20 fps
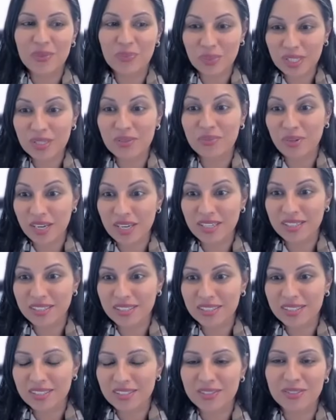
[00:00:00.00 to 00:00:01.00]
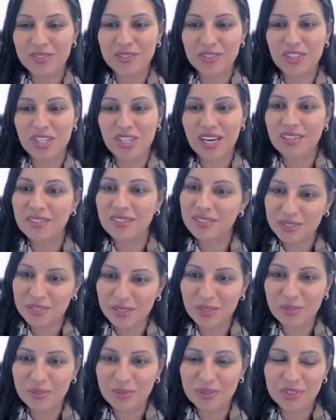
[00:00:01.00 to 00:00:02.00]
we run clinical trials,
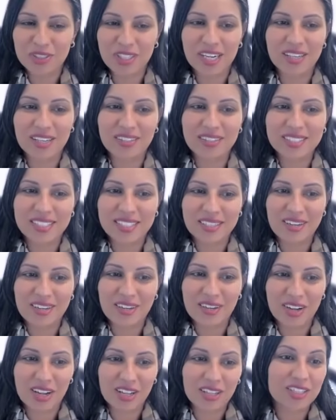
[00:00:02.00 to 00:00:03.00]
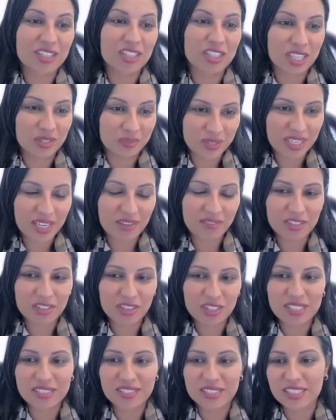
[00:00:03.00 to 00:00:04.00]
global trials in oncology, and we have a
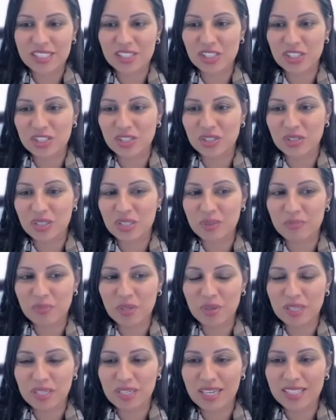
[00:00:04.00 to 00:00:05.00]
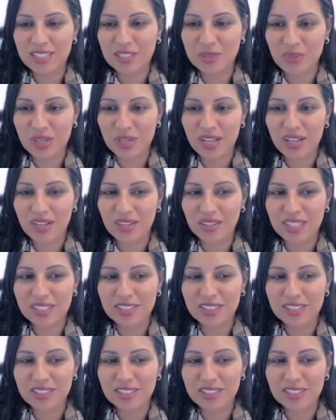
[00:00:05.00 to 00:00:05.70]
translational component as well.